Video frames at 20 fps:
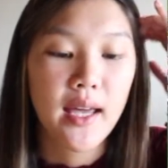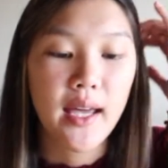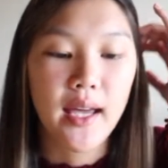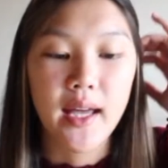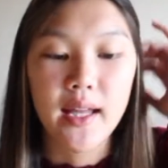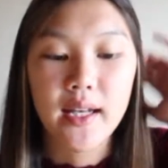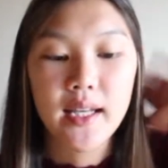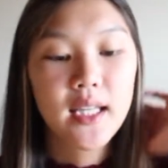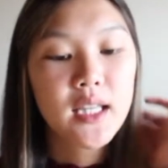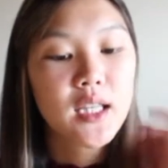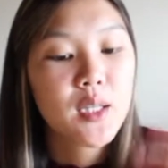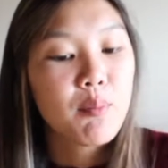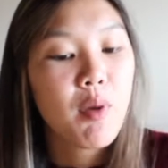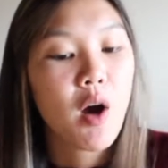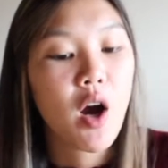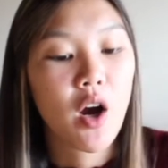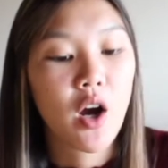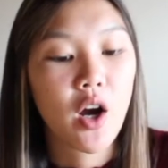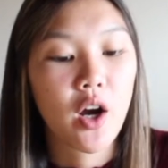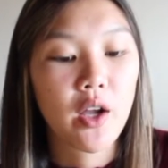and in the
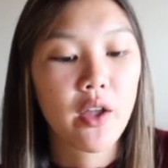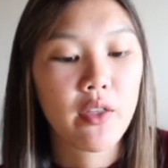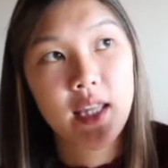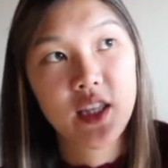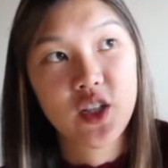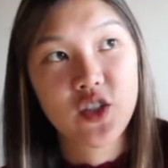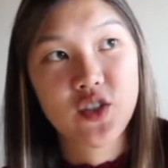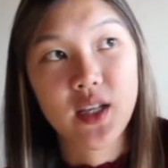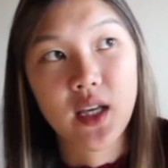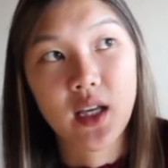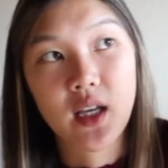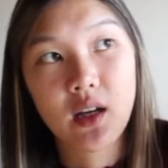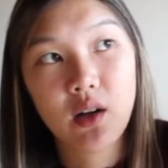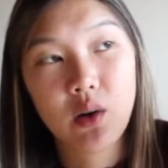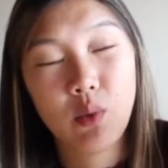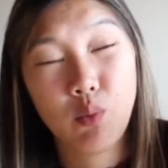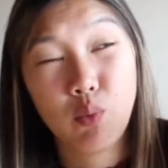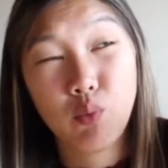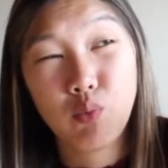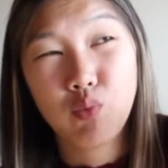park there's like a